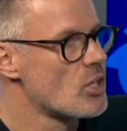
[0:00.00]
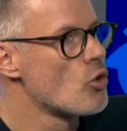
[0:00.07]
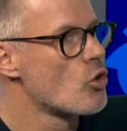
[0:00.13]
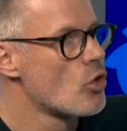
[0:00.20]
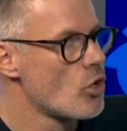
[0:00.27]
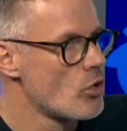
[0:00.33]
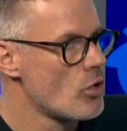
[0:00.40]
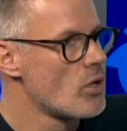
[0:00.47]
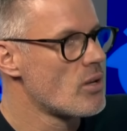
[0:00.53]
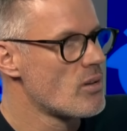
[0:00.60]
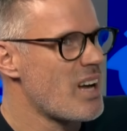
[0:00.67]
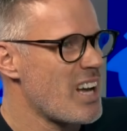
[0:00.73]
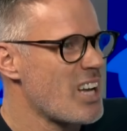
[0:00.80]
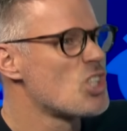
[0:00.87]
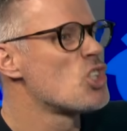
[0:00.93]
They look
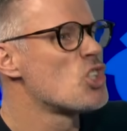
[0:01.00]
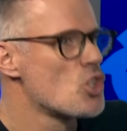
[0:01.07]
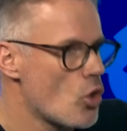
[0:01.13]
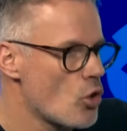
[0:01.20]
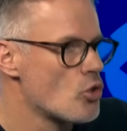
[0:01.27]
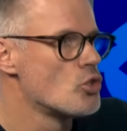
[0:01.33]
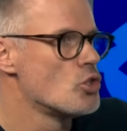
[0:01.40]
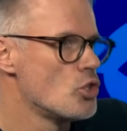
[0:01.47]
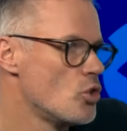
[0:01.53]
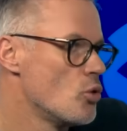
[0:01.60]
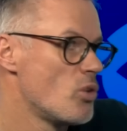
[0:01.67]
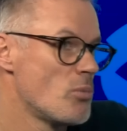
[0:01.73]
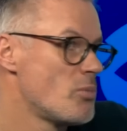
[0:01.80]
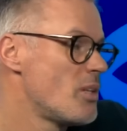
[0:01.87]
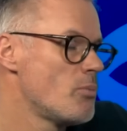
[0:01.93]
a solid
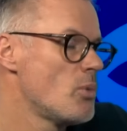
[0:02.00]
unit.